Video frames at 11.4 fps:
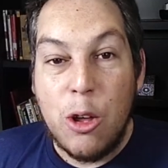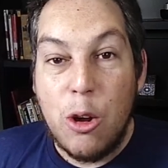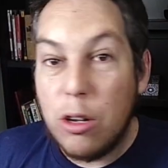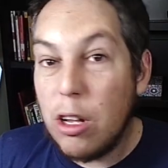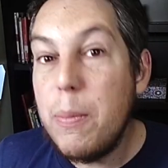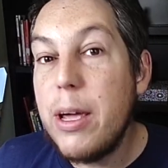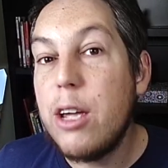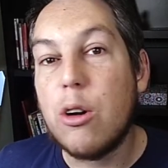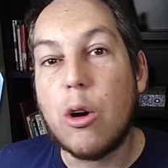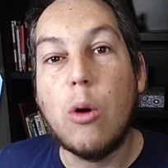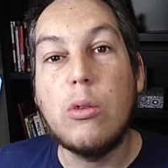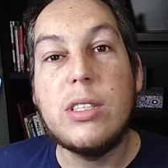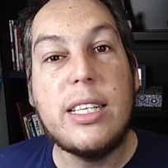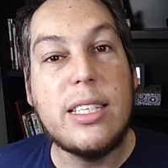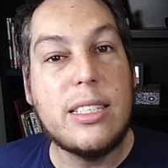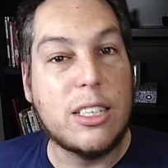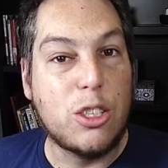you're not making your code
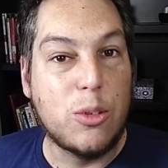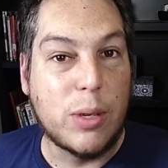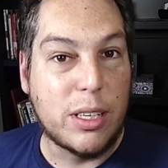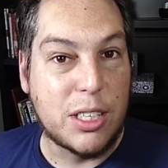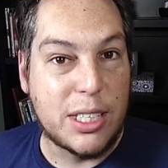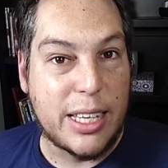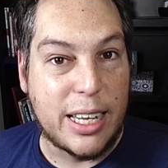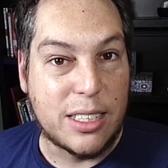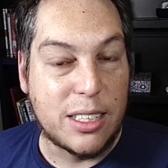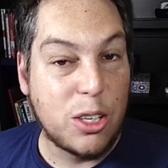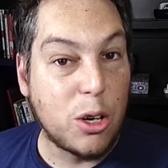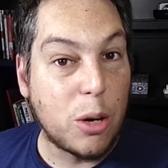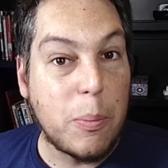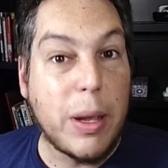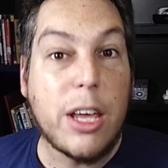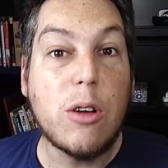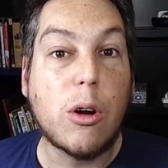easier to understand. You're
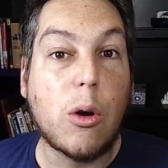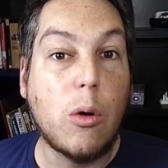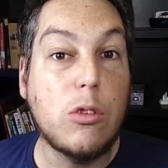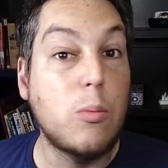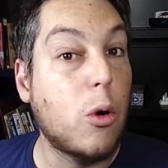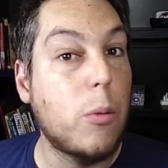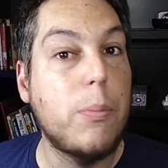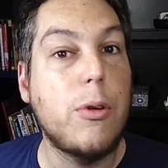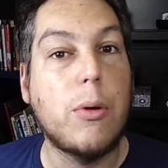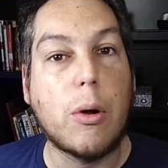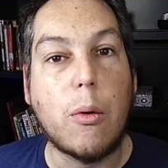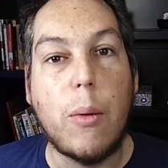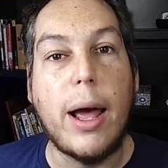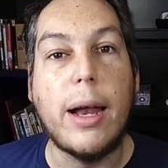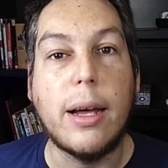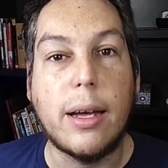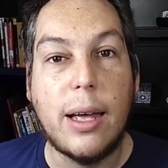making your code more
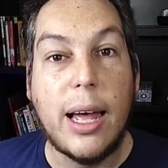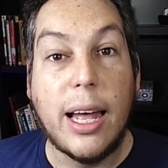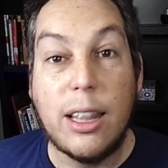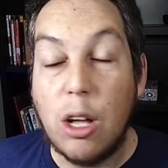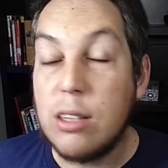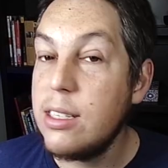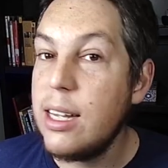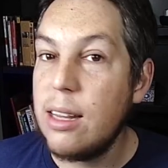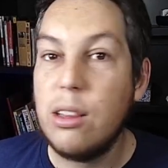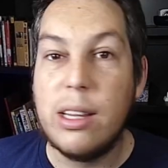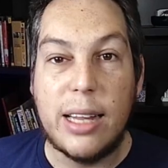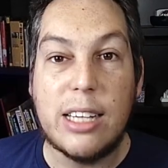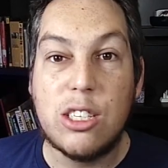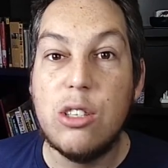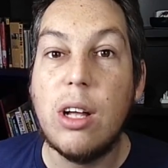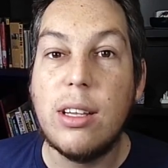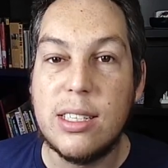bureaucratic. And that's
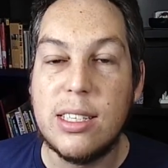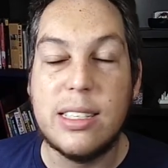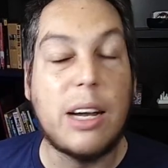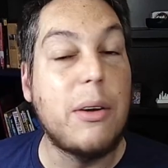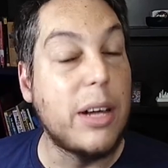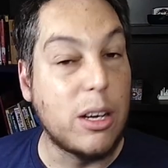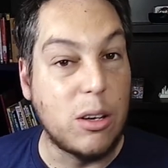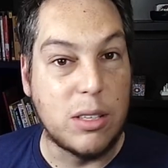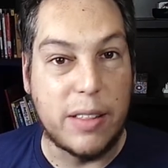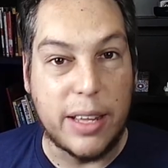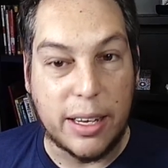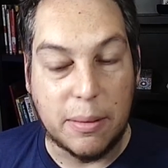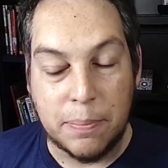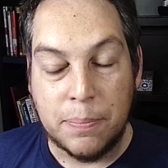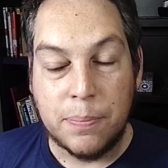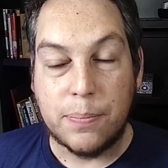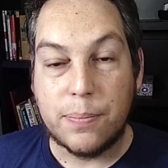that's not necessarily a good thing.
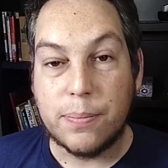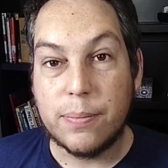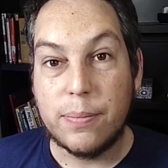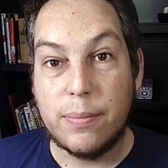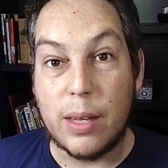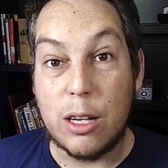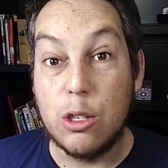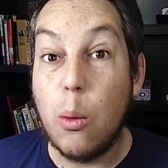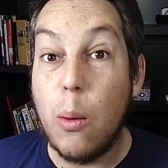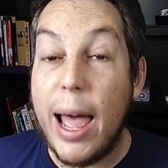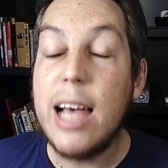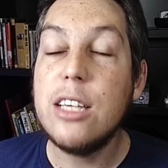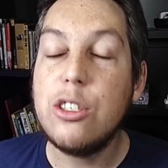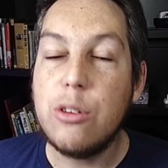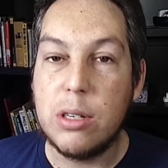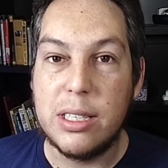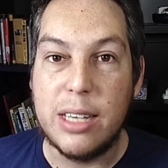So
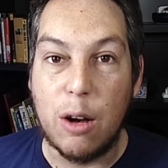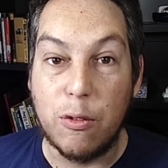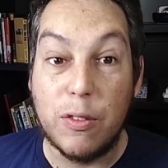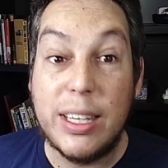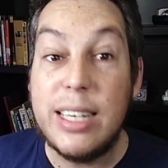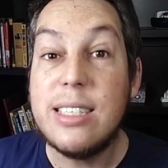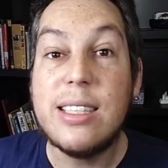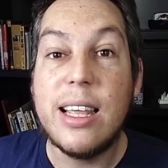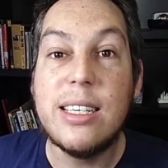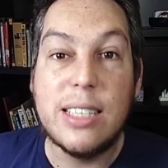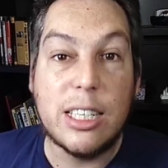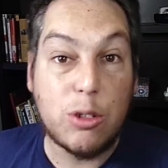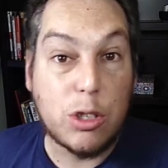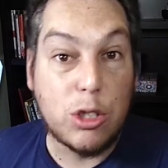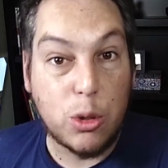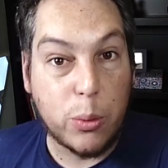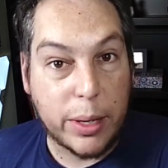ask yourself these things that
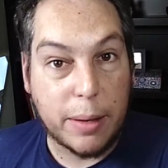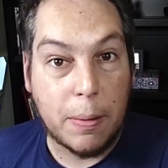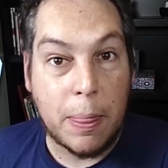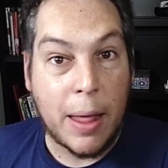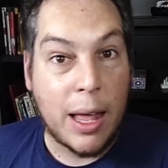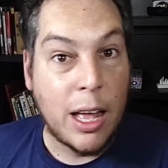you're doing,